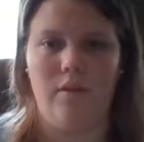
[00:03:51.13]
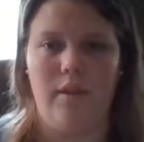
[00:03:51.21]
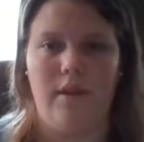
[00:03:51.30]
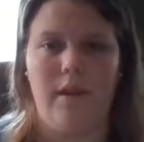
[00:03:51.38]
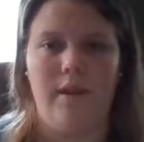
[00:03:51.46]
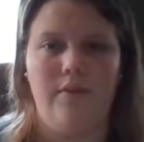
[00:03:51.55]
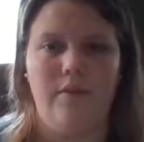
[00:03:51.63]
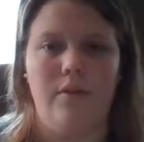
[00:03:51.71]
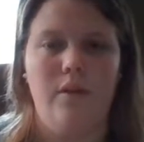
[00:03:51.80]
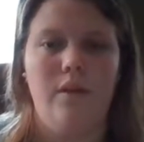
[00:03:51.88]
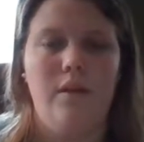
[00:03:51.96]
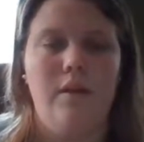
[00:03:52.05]
Like I haven't
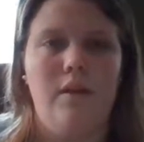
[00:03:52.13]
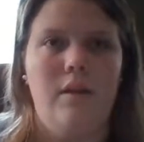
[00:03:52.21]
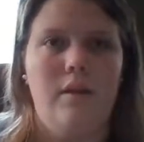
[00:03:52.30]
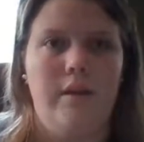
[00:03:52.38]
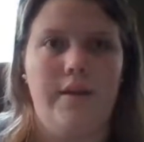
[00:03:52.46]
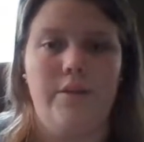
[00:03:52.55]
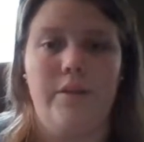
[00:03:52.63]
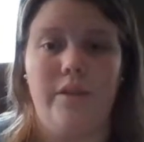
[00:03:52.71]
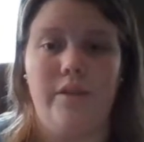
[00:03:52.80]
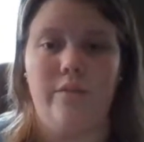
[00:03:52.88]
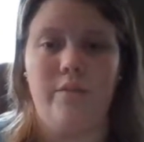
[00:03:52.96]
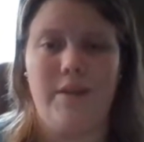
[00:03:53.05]
like
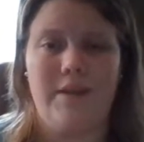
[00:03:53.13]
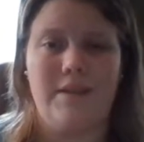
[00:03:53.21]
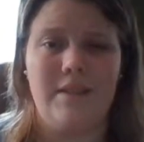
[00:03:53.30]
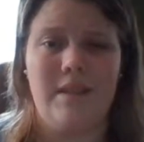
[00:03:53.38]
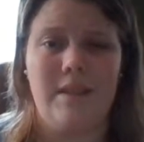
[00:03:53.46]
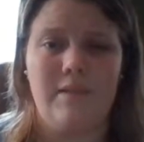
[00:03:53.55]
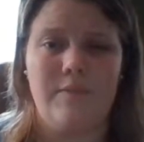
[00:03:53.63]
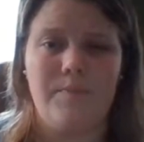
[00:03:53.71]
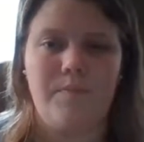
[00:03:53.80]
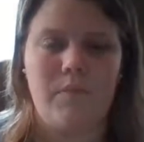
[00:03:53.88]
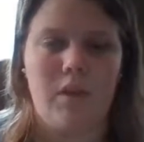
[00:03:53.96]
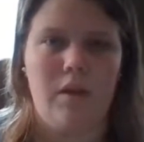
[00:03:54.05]
during the weekday,
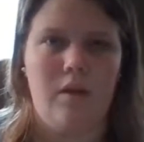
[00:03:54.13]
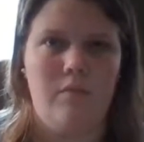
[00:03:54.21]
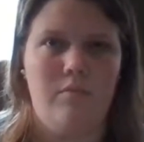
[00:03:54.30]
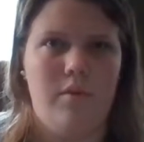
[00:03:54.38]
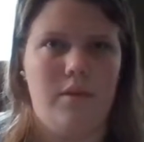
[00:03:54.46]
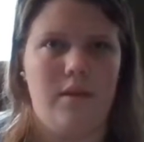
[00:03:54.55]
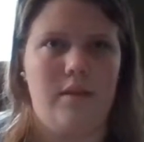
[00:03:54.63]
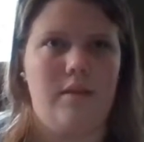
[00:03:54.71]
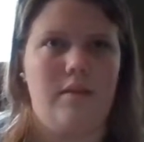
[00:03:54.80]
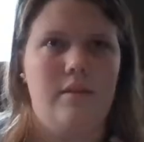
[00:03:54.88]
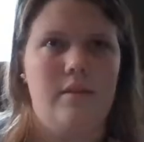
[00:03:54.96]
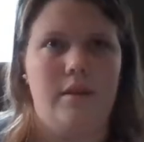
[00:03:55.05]
but like
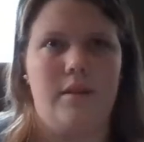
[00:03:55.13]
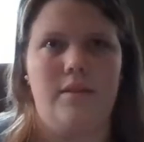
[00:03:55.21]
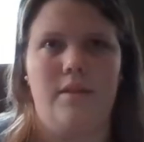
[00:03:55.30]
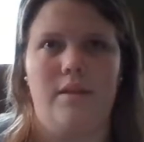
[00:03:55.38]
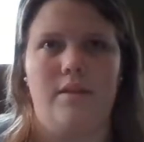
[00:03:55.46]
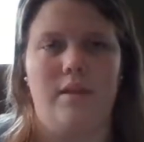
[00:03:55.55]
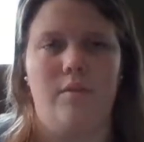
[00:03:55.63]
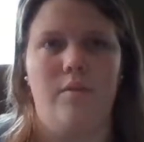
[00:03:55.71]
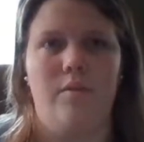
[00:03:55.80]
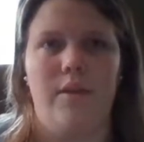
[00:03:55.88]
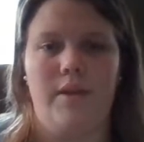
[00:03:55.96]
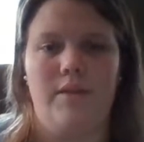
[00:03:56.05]
this next
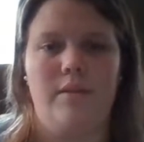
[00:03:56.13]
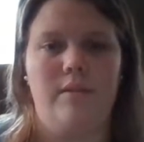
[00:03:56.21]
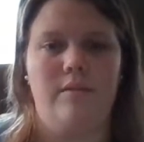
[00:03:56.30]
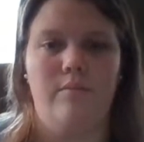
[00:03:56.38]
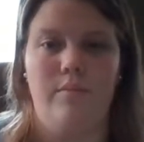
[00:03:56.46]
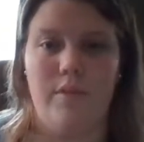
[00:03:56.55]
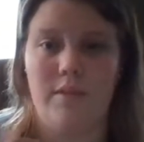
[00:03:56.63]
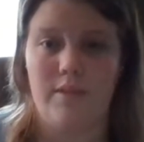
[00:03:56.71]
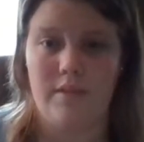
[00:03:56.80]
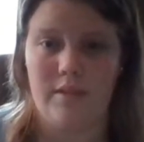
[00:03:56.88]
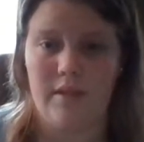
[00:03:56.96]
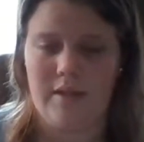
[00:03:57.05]
couple weeks,
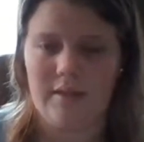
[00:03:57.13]
this